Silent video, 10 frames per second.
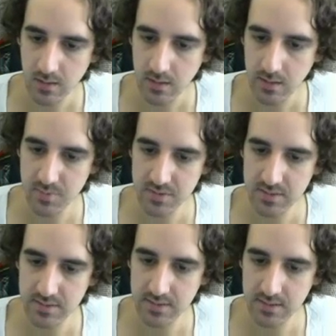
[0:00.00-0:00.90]
I'm
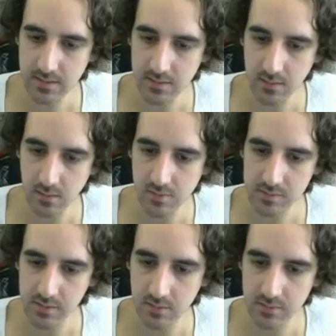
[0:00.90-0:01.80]
pressing D over and
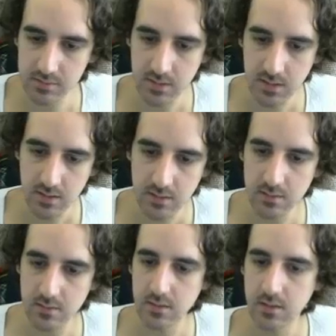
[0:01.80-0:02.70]
over.
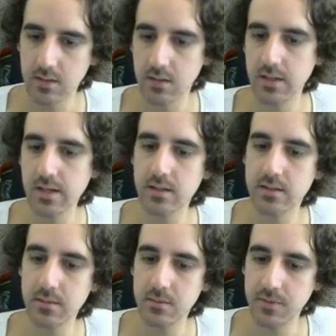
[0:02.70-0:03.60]
Yeah,
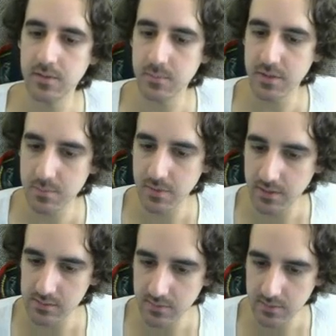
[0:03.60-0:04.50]
that feels much
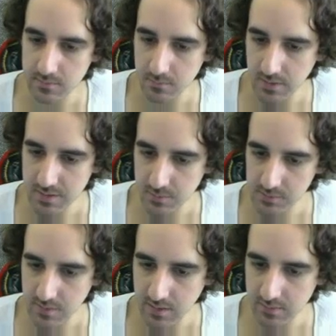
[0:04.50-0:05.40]
better, feels much more
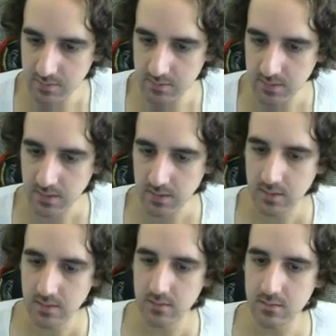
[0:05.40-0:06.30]
grounded.
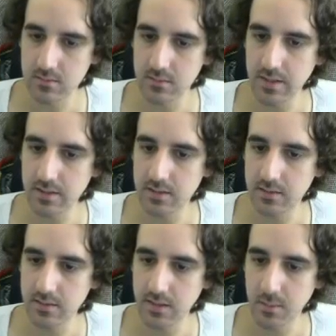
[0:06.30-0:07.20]
So yeah, they
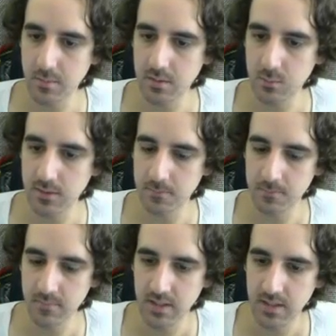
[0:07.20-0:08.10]
came out pretty well.
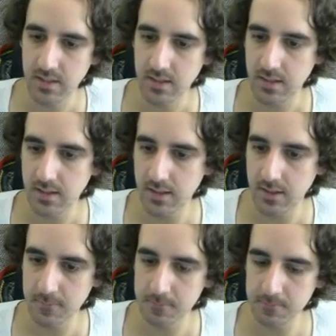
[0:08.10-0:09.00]

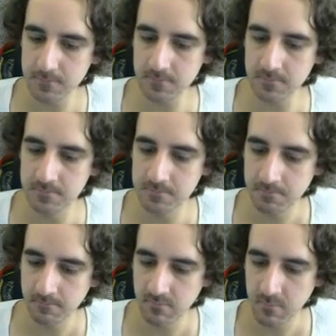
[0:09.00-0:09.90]
Let's
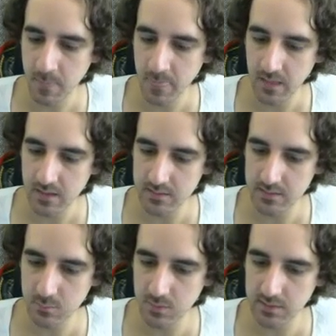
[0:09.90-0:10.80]
see
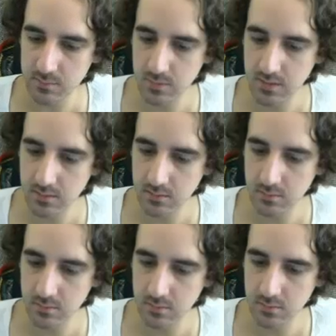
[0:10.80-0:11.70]
what else we can
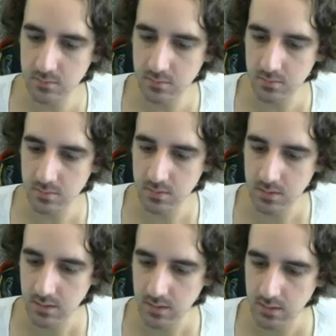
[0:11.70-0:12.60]
do.
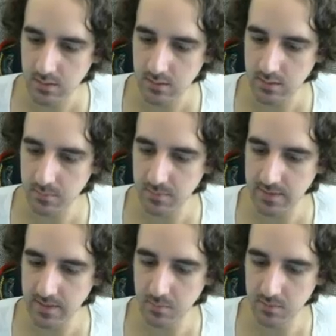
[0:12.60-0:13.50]
Let me
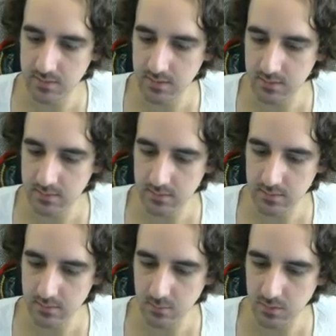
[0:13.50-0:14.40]
label this
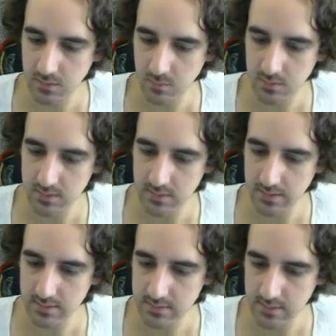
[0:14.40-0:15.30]
so we know what
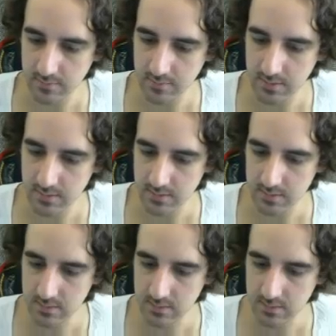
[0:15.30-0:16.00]
that stuff is.